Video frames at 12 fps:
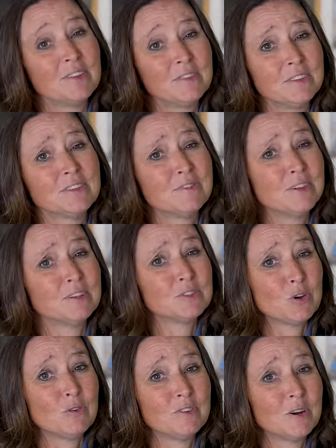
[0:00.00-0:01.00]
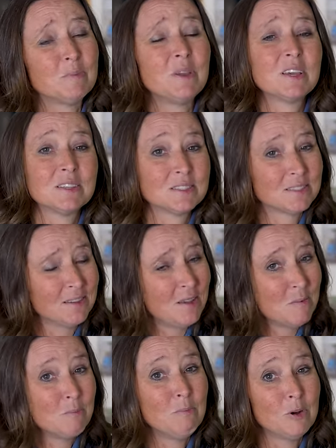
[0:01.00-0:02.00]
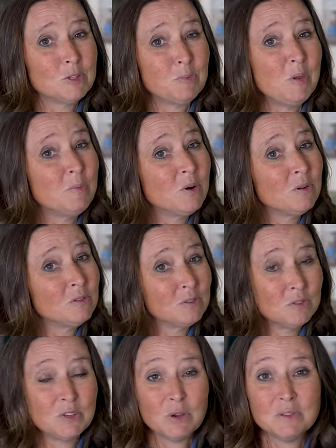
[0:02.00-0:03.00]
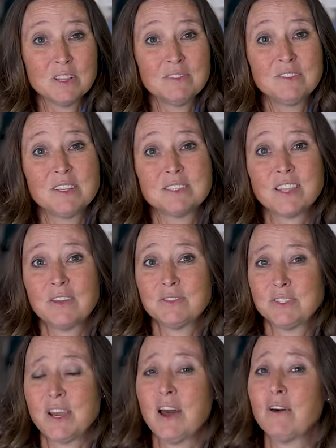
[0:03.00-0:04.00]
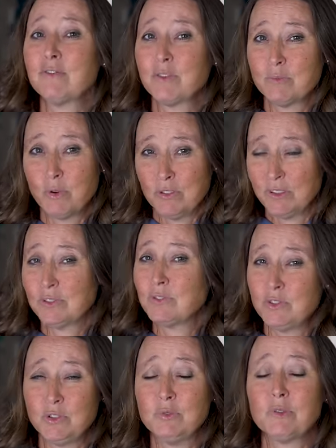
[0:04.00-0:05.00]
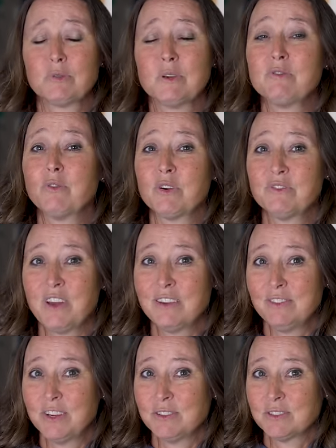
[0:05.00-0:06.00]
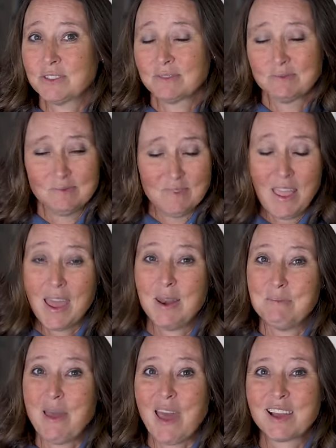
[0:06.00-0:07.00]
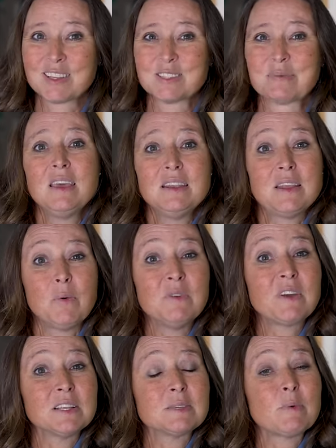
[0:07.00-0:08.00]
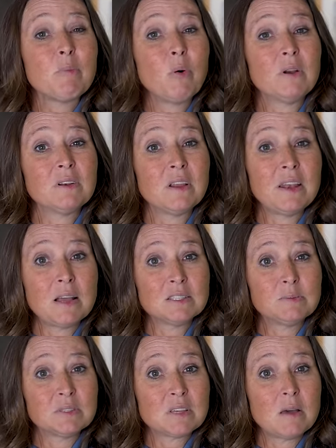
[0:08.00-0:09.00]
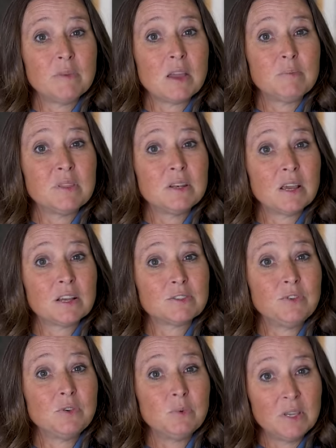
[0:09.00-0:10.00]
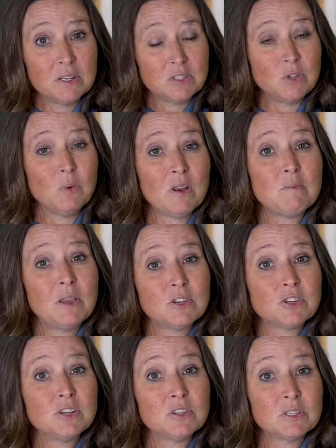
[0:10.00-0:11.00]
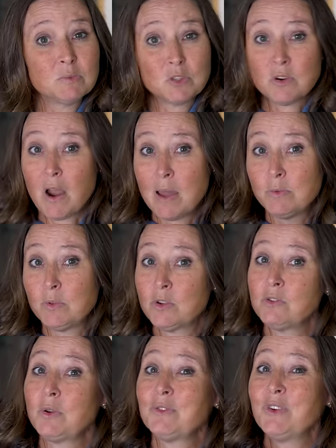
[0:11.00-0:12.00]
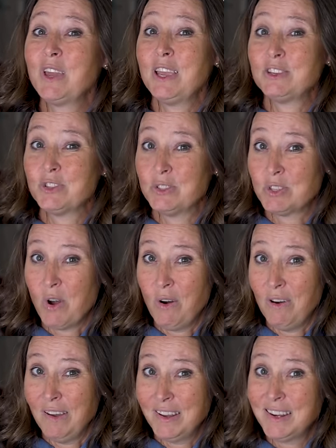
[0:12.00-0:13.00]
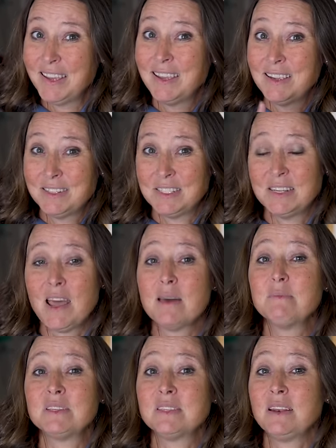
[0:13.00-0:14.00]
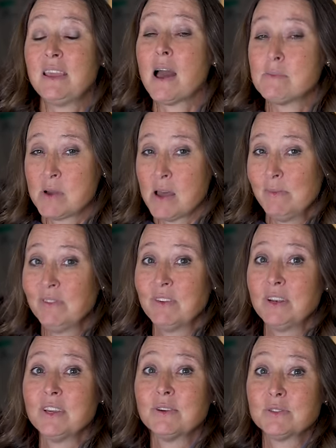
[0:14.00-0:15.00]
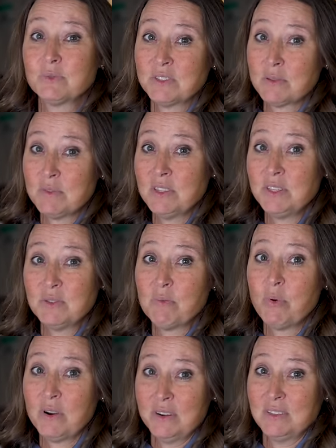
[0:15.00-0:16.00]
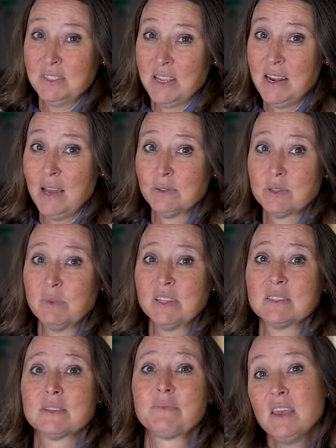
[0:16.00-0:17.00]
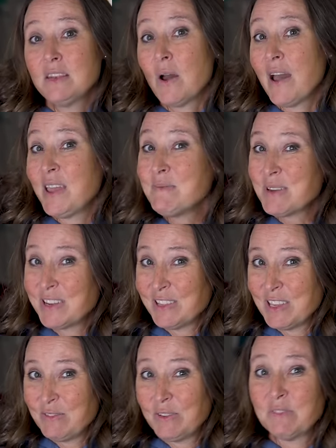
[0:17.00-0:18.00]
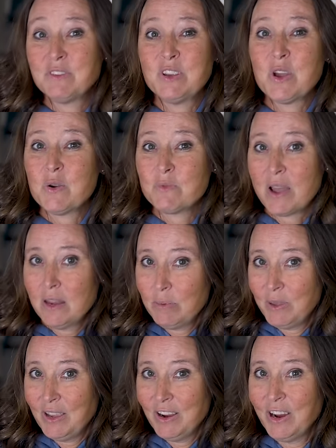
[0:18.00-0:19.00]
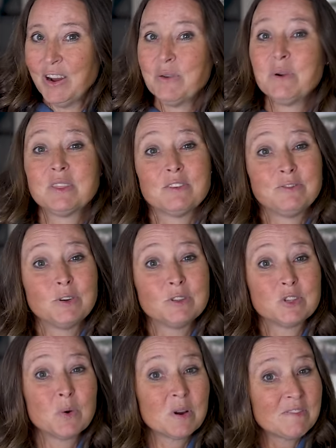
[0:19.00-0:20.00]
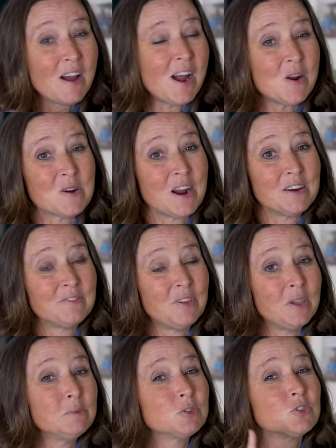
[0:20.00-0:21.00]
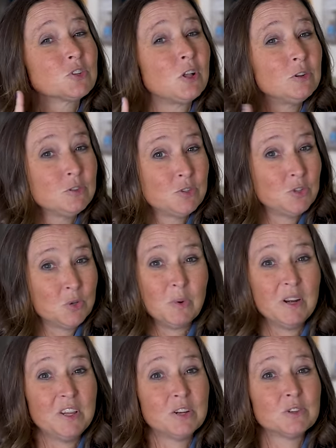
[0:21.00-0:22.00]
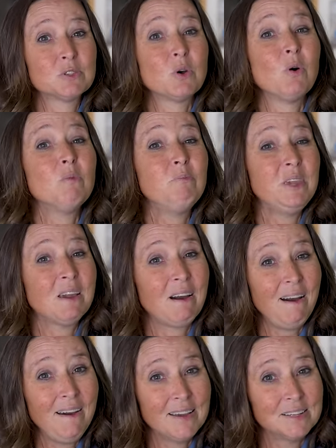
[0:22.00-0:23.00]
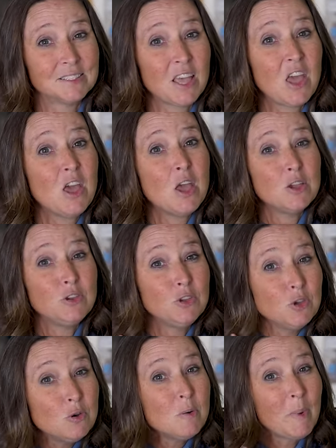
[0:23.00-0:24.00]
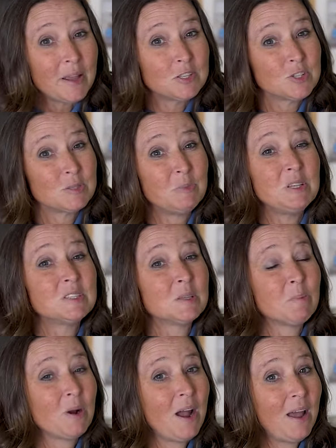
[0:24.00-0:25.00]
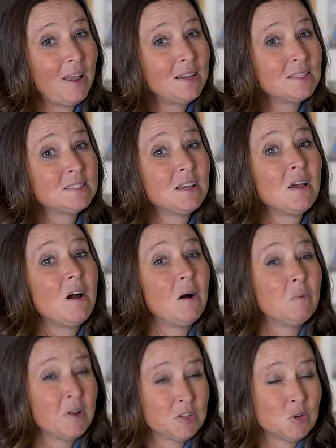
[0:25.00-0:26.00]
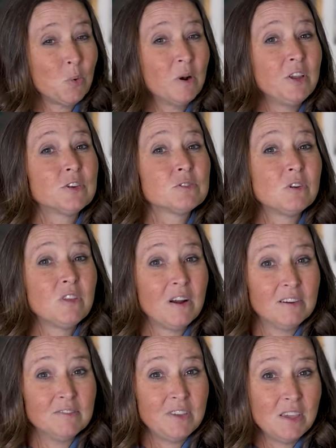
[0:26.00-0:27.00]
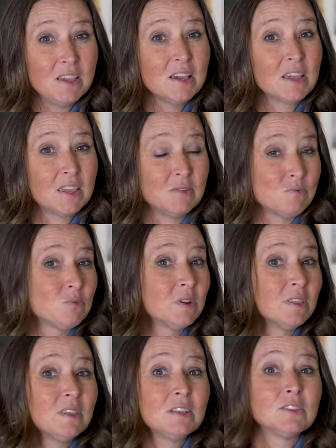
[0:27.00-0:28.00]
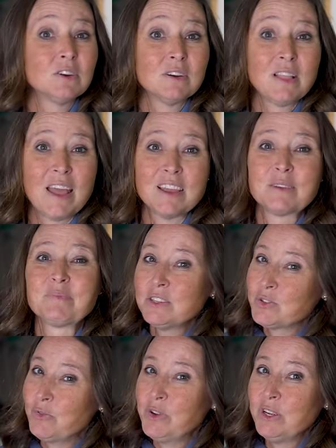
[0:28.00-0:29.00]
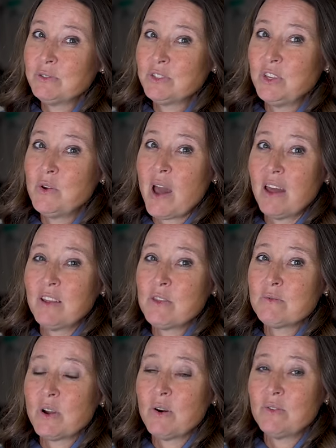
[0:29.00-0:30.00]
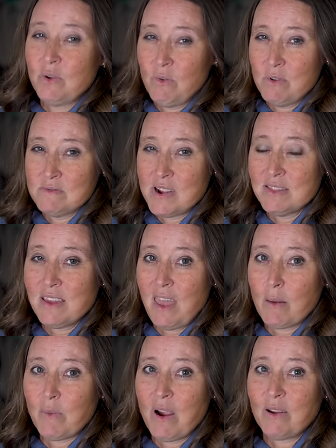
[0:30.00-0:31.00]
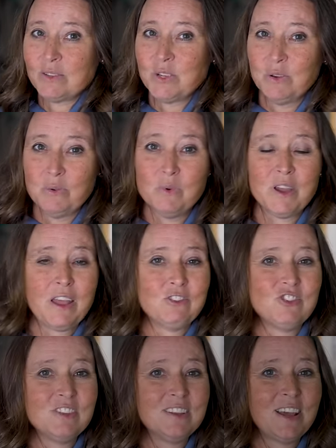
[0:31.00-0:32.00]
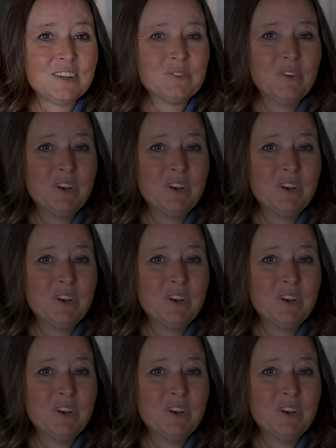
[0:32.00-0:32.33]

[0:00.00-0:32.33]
RV living is over, because most people don't live this lifestyle for more than 2, 3, 4, 5 years at a max. Now, we've got some important announcements coming up in the next few weeks, so you want to make sure you're subscribed with your notifications on to not miss any upcoming videos with some of these important announcements. Now, I am gonna leave a video right up here with a full tour of our RV, which is close to 20 years old, because you might just be surprised what a 20-year-old RV can really look like. So if we don't see you out on the road or around the campground, we'll catch you in the next